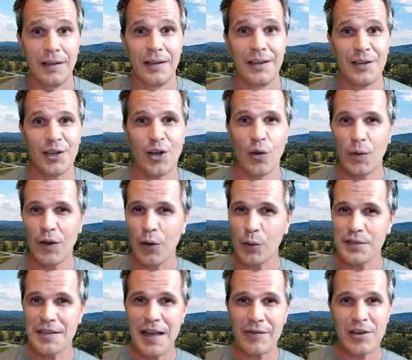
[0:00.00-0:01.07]
You know, we
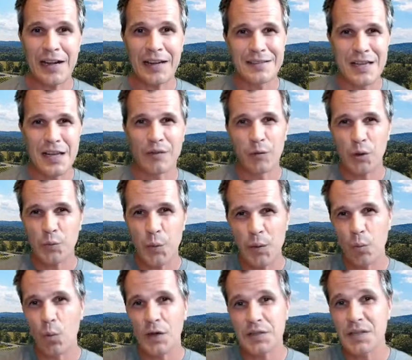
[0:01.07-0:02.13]
always have an idea of what we
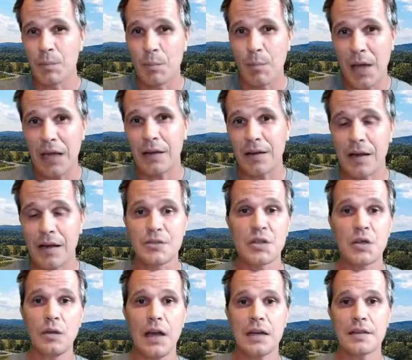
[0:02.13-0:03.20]
want to make. Now, in
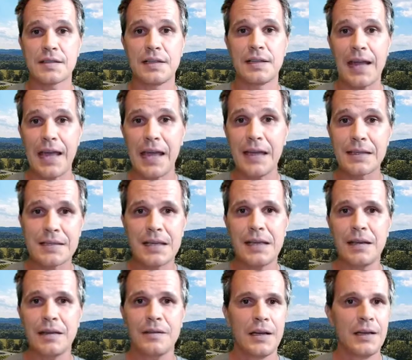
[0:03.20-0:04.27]

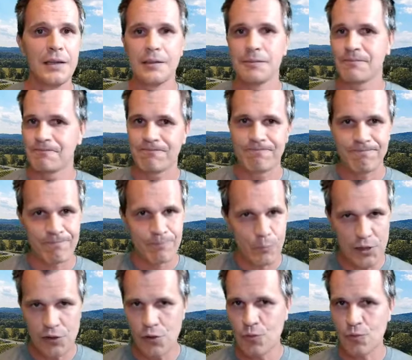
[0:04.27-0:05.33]
2018,
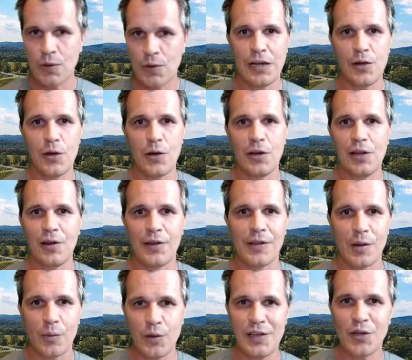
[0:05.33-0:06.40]
we knew really early on
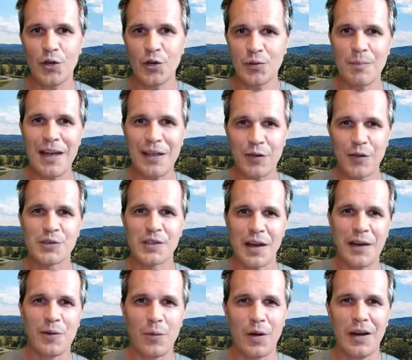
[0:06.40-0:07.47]
that we couldn't make those
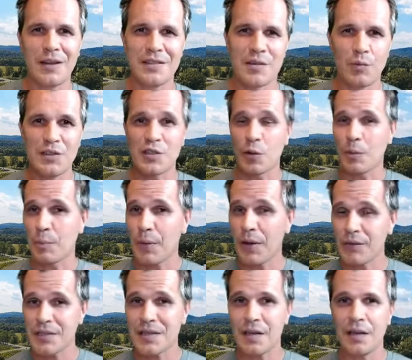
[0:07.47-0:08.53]
kind of wines, and we sort of
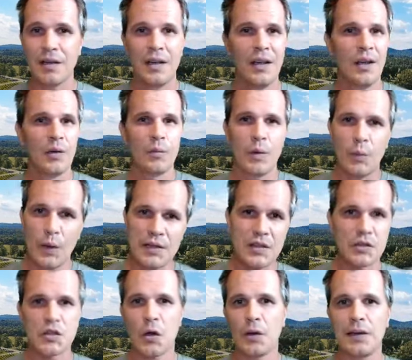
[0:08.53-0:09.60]
pivoted. We went a
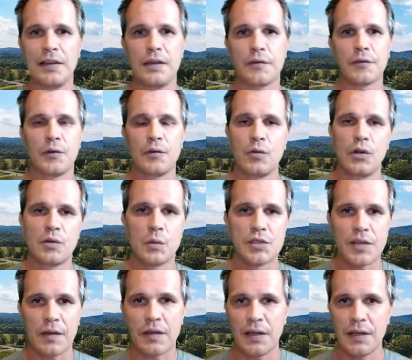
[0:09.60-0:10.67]
totally different route, which
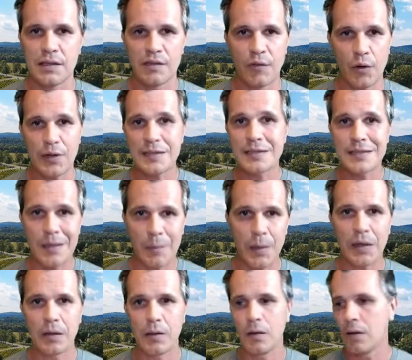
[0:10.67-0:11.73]
I think is very
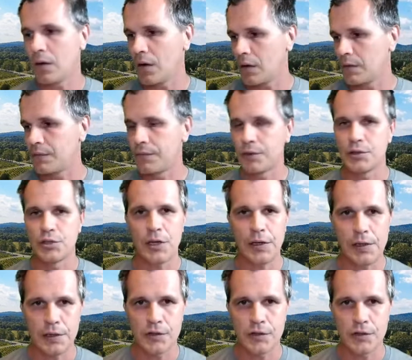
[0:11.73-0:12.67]
typical of Virginia.